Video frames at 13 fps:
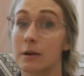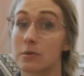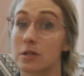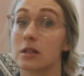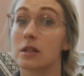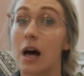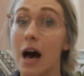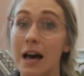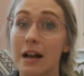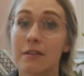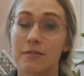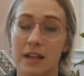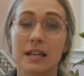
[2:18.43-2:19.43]
There was a lot
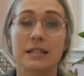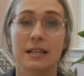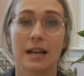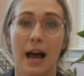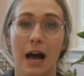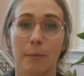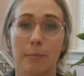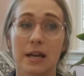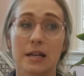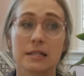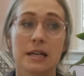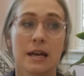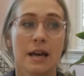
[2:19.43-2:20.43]
of things that
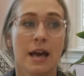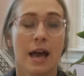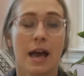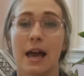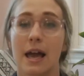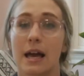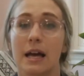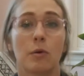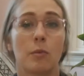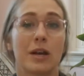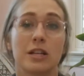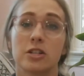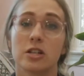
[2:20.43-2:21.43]
happened, and
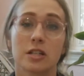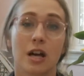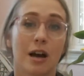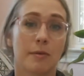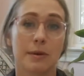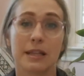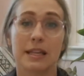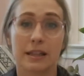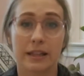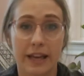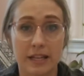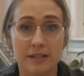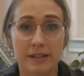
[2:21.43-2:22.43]
we just got really
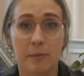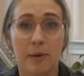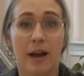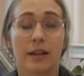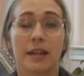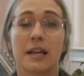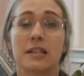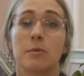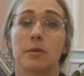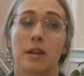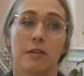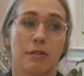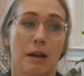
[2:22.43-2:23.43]
lazy. We got lazy
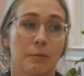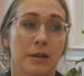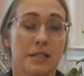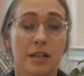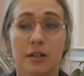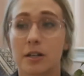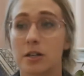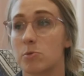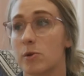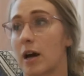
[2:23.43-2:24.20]
with our family dinners.